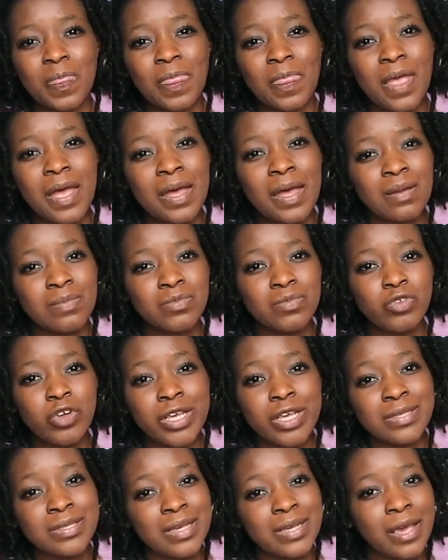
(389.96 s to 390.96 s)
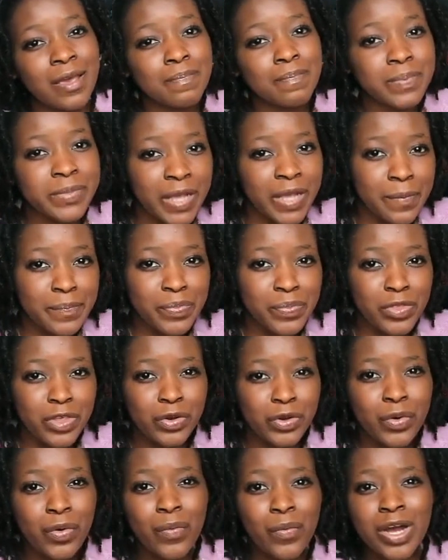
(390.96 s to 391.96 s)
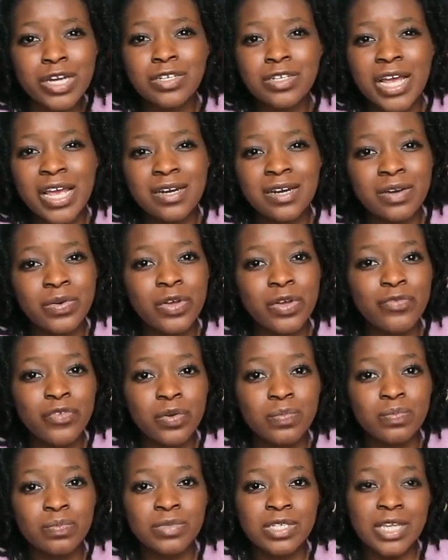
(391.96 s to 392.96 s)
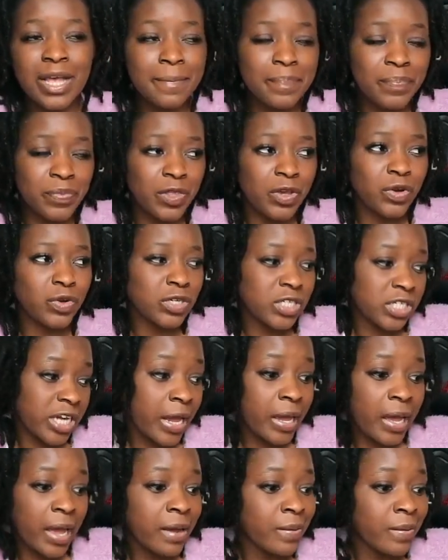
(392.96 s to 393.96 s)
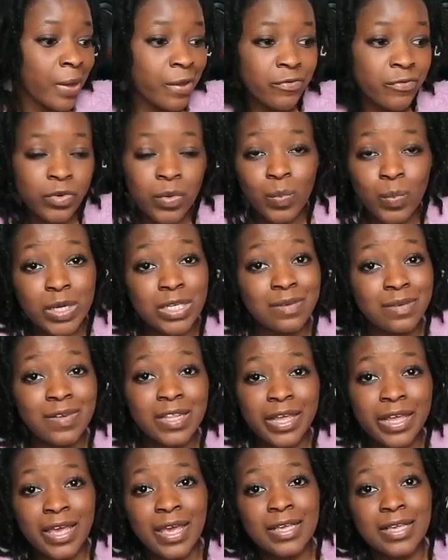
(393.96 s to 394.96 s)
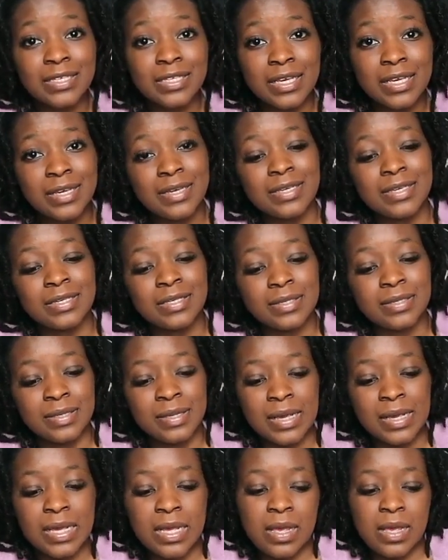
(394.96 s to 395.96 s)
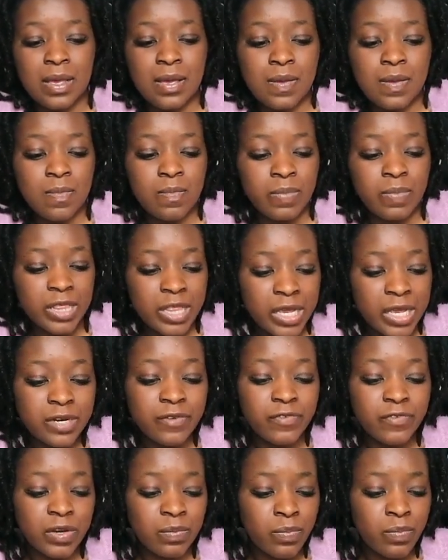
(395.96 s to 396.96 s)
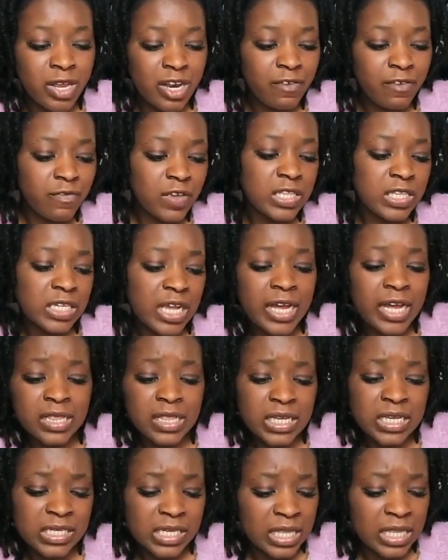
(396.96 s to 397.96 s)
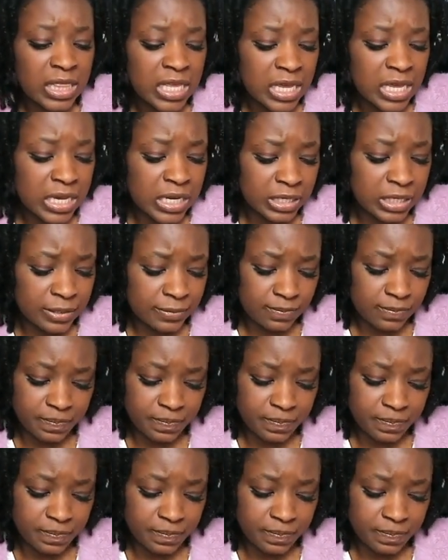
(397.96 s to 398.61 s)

to escape something, or want to hide away from something, or shy away from whatever the case is. But then if it benefits others, I think